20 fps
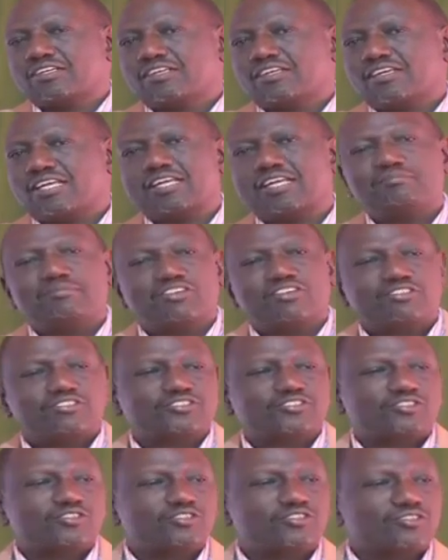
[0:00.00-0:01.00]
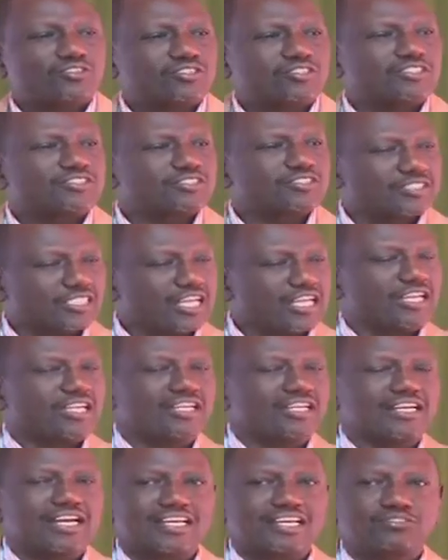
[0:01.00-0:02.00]
Let me also say,
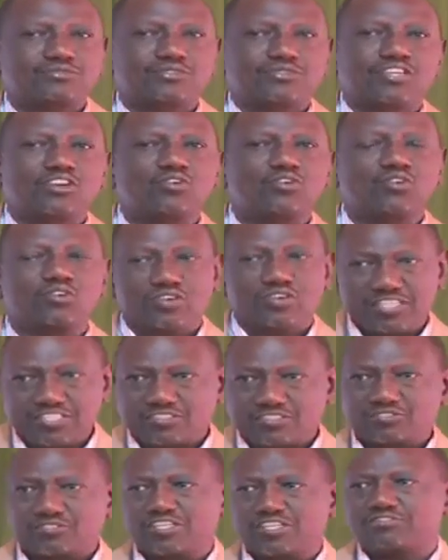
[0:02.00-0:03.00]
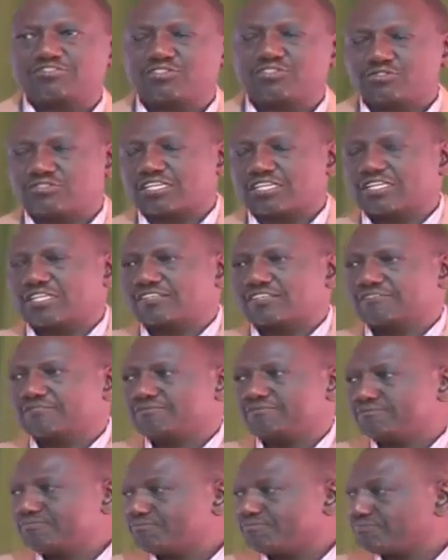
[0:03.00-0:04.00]
as we go into the future,
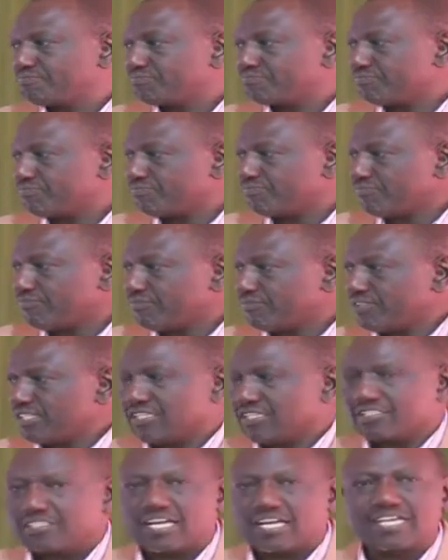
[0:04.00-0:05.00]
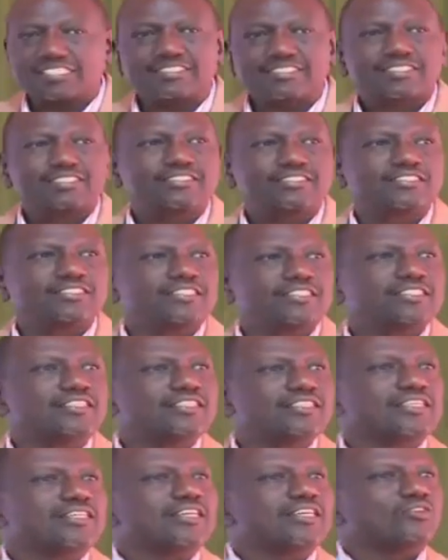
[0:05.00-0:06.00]
that
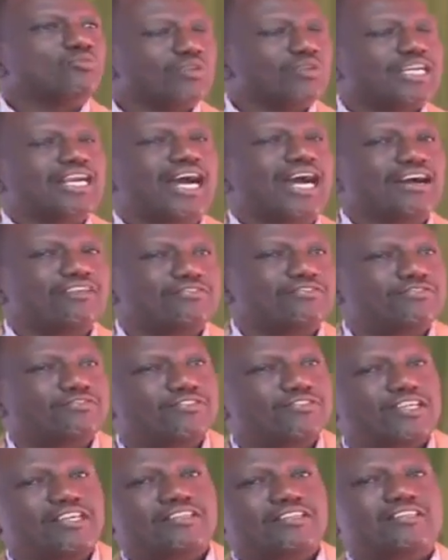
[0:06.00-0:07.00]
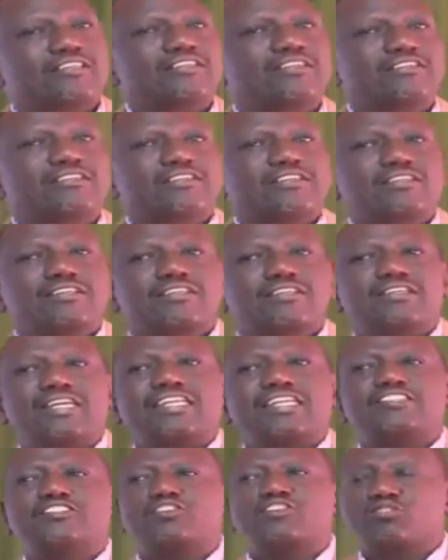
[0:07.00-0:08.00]
we have a
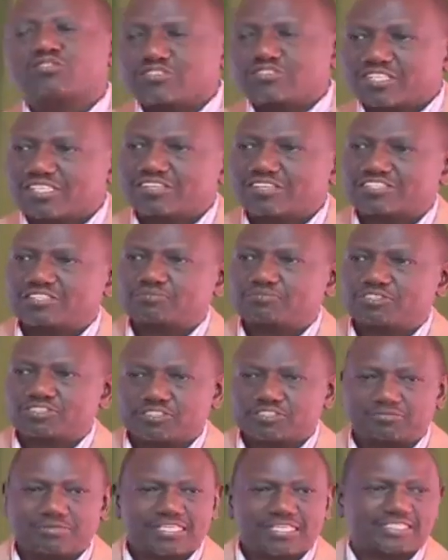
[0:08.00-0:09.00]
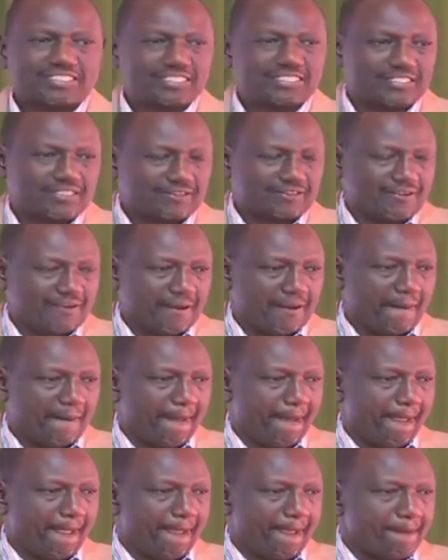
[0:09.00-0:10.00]
daunting responsibility.
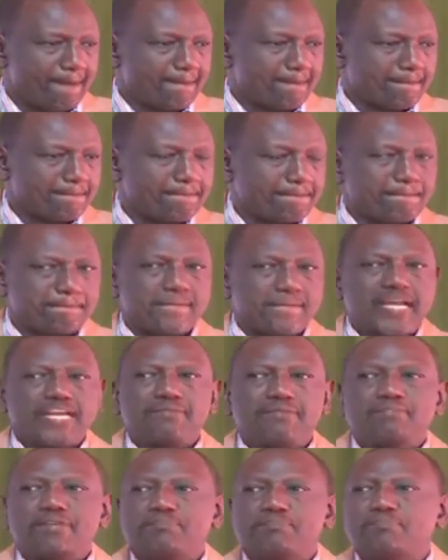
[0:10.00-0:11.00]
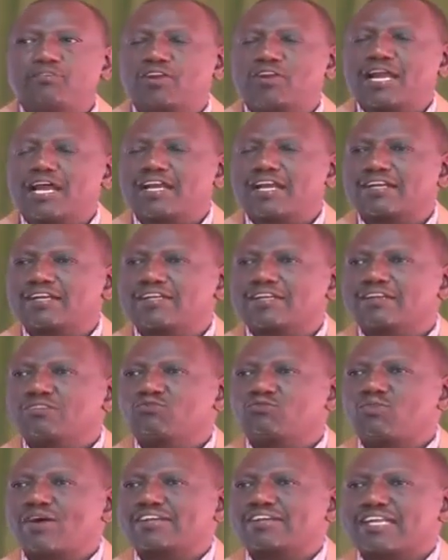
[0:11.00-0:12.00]
Many people are
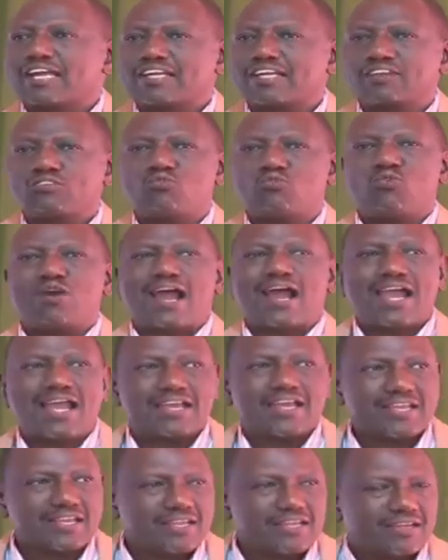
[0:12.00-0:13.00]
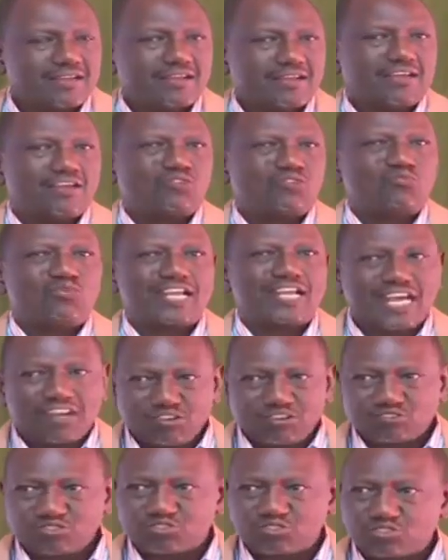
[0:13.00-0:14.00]
wondering why we are
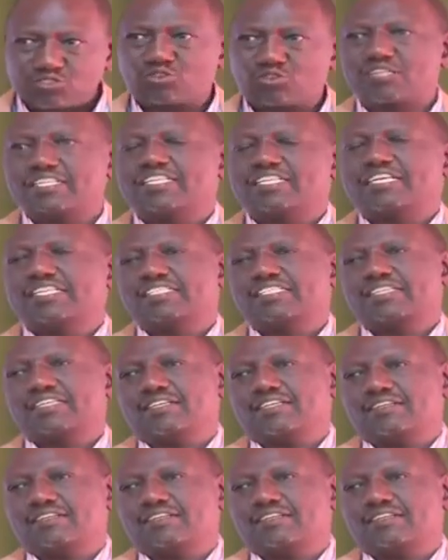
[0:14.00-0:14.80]
consolidating